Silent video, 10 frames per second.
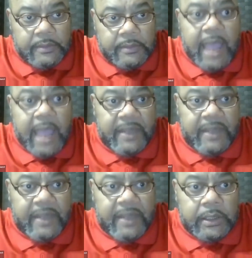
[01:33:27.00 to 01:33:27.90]
got me.
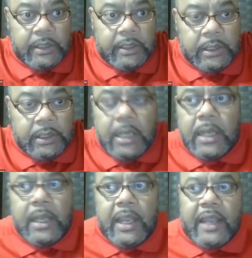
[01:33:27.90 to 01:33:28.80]
Mm.
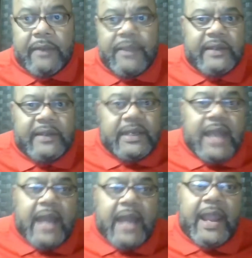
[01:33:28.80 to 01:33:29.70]
And
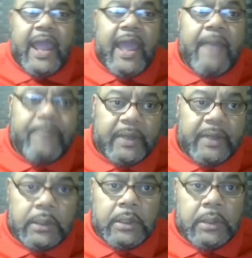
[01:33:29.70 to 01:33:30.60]
that did not
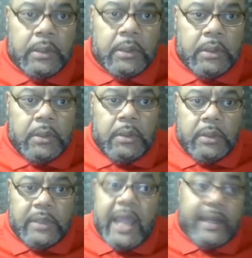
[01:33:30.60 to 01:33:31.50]
happen,
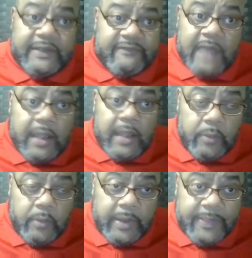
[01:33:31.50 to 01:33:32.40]
that at least
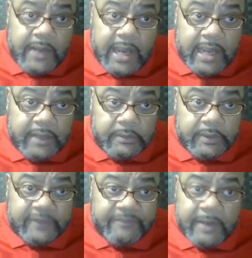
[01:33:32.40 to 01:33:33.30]
not in the way that I
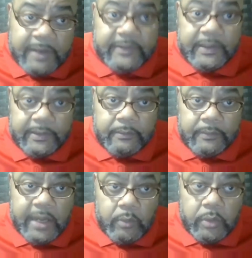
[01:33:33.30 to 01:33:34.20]
expected
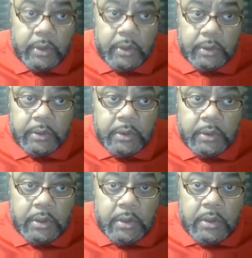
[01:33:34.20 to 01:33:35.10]
that it would,
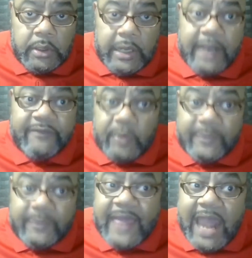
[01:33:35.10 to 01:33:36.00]
and
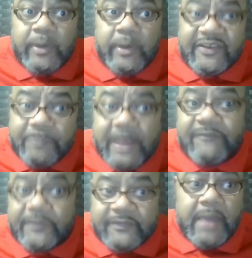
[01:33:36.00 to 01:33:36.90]
to that I would
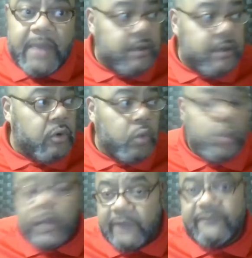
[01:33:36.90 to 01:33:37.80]
expect for somebody who
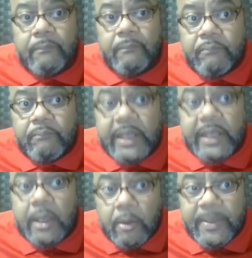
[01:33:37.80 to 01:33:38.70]
was
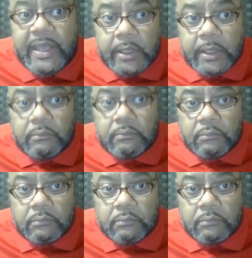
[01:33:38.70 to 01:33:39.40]
being obedient.